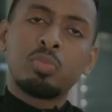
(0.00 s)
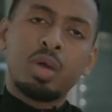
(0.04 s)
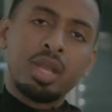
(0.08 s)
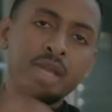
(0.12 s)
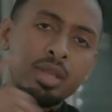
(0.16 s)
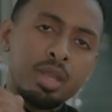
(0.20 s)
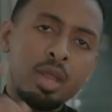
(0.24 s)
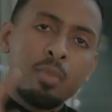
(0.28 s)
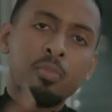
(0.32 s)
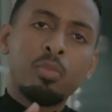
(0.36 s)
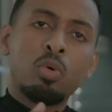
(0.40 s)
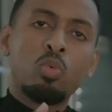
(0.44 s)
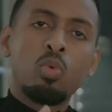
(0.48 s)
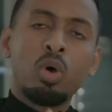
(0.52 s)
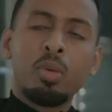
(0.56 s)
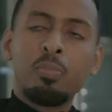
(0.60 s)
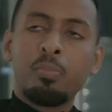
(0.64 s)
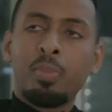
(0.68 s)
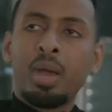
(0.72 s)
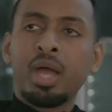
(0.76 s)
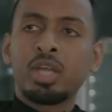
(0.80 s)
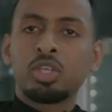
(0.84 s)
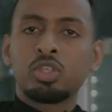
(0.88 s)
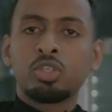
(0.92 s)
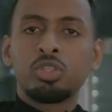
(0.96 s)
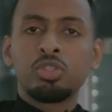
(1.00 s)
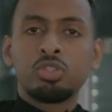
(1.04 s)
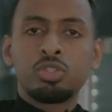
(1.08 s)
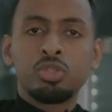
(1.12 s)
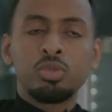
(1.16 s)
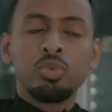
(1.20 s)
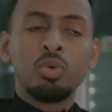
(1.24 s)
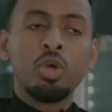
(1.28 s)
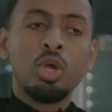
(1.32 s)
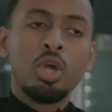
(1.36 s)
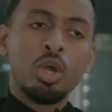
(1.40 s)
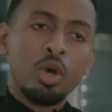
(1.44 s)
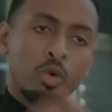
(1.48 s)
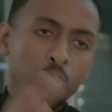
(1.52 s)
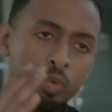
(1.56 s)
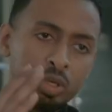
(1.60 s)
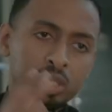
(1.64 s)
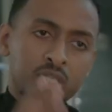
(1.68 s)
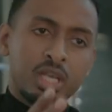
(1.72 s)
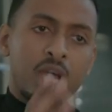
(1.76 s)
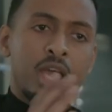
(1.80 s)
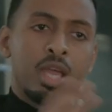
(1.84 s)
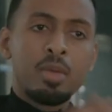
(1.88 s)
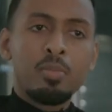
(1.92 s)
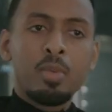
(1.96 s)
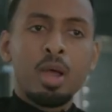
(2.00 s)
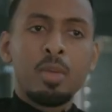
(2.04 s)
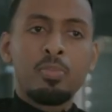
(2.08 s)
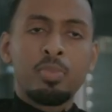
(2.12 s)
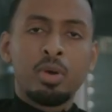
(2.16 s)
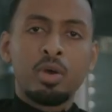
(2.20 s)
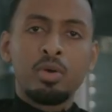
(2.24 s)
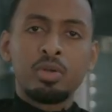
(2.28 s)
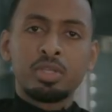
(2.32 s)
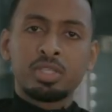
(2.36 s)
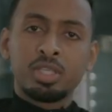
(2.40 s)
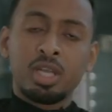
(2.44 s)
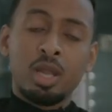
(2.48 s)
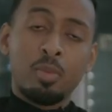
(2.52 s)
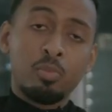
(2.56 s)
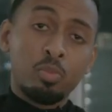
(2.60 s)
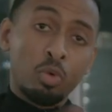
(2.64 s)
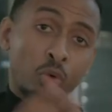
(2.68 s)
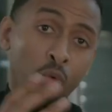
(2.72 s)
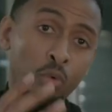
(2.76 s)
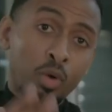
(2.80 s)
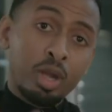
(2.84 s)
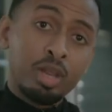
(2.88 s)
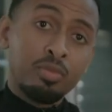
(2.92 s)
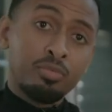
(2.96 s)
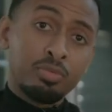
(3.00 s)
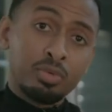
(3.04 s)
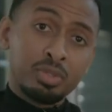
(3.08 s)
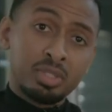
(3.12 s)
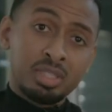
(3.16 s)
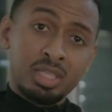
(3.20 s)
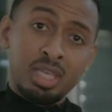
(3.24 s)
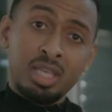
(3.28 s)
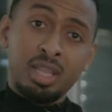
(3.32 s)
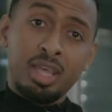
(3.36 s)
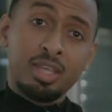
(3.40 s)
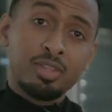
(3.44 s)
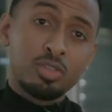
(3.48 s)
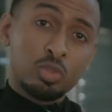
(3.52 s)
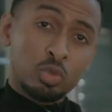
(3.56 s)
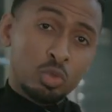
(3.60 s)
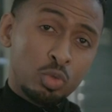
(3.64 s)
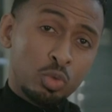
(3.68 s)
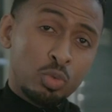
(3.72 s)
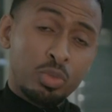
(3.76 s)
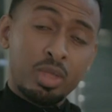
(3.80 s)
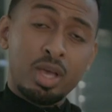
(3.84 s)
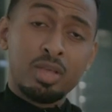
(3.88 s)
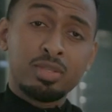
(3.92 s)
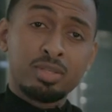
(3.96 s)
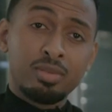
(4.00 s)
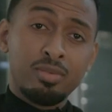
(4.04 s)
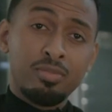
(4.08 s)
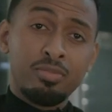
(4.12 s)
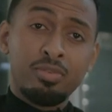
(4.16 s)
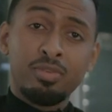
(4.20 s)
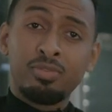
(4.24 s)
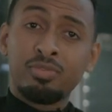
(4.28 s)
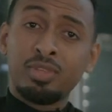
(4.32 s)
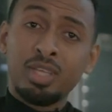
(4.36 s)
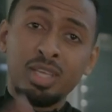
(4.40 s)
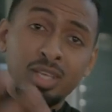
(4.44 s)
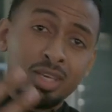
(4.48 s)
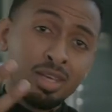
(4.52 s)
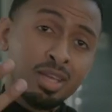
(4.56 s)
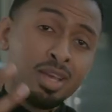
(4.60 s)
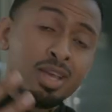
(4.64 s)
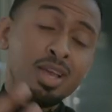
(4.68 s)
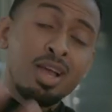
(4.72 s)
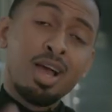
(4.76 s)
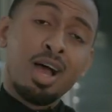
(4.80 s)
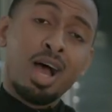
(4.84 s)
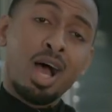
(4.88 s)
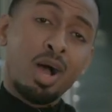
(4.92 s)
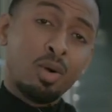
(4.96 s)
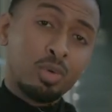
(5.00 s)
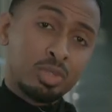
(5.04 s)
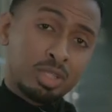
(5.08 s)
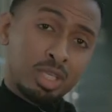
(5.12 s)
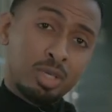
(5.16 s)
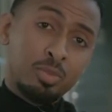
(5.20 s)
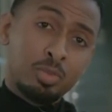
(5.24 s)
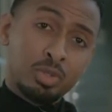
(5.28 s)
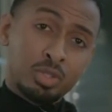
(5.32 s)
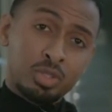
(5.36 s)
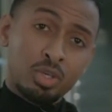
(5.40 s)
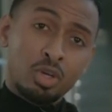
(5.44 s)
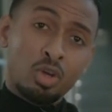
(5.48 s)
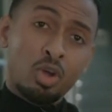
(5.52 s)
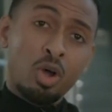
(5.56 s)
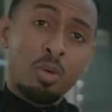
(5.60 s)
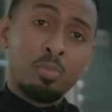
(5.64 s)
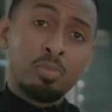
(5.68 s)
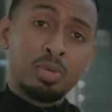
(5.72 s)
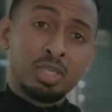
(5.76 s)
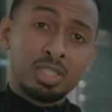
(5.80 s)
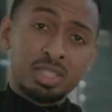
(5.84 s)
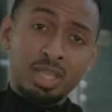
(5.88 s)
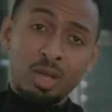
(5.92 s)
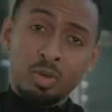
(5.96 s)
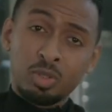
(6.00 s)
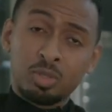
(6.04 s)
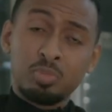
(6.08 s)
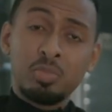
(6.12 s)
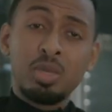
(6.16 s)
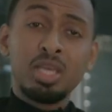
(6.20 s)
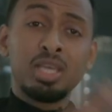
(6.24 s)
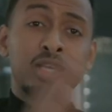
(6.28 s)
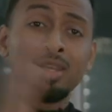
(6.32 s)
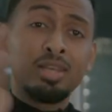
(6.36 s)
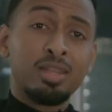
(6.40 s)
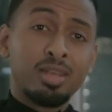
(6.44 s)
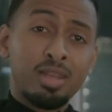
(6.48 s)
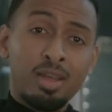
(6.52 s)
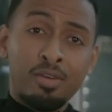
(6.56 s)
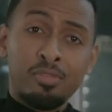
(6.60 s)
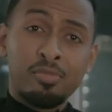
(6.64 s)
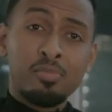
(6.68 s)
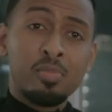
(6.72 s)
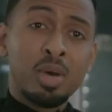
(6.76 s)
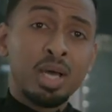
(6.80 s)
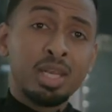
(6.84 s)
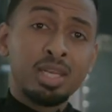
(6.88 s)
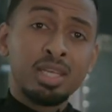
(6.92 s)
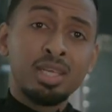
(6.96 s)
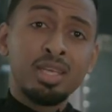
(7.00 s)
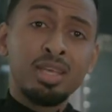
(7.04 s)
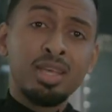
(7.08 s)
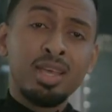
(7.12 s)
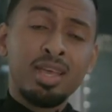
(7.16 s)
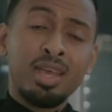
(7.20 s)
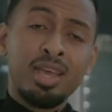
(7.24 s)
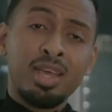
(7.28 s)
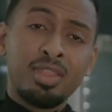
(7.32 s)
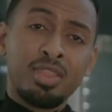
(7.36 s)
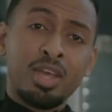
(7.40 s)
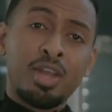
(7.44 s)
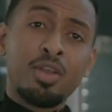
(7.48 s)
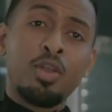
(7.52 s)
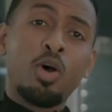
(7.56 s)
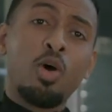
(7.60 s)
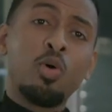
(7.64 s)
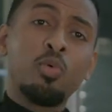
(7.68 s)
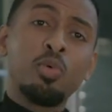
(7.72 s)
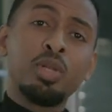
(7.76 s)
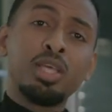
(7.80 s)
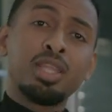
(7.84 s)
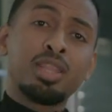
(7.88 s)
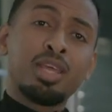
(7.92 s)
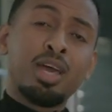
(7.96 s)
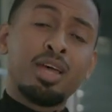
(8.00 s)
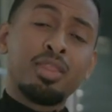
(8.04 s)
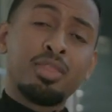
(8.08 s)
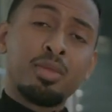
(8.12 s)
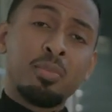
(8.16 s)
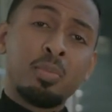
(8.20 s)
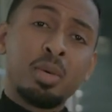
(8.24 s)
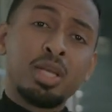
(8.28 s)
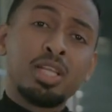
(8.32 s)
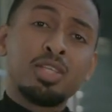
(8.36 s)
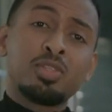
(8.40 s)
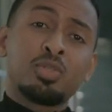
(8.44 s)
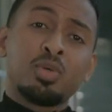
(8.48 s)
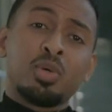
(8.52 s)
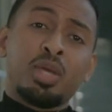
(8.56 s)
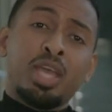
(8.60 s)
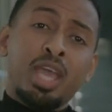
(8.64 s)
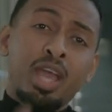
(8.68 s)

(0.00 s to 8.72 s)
my number one passion, to retire my parents. And I'm grateful to say that in 2015, I was able to accomplish that. I was making enough money that not only that, the money took